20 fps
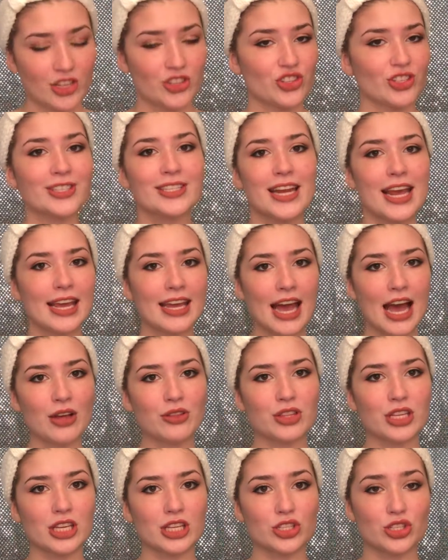is just take
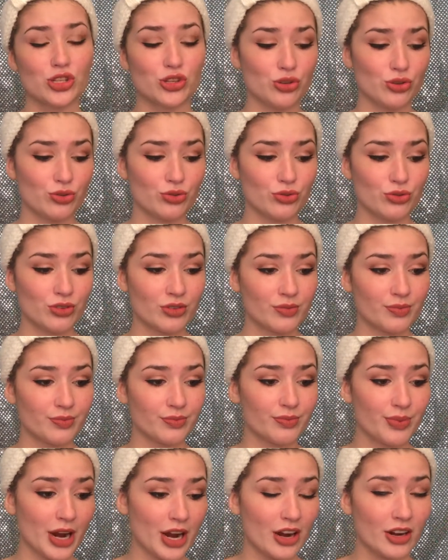out the 2
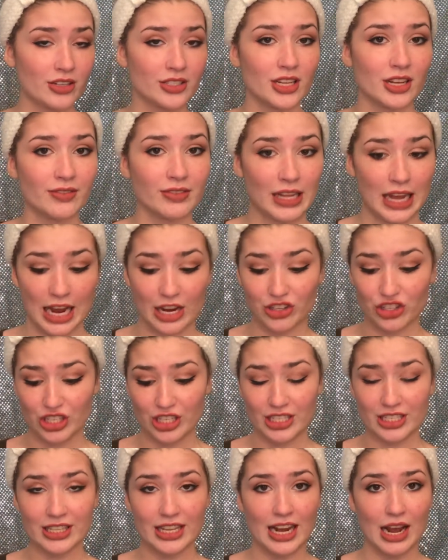pairs of
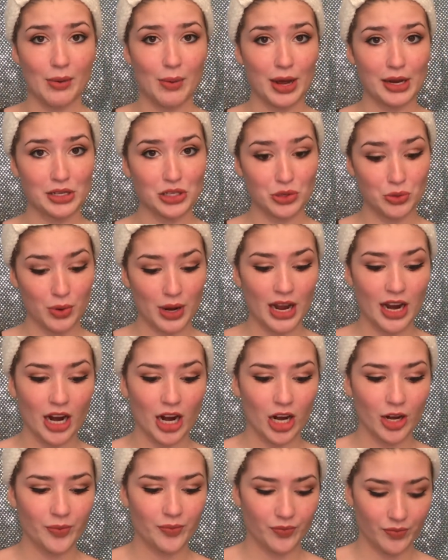lashes that I want to
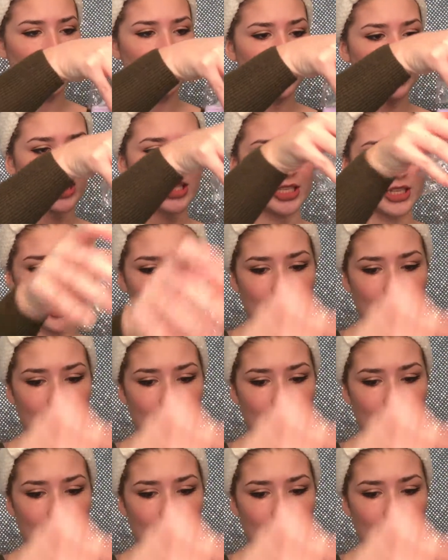wear, just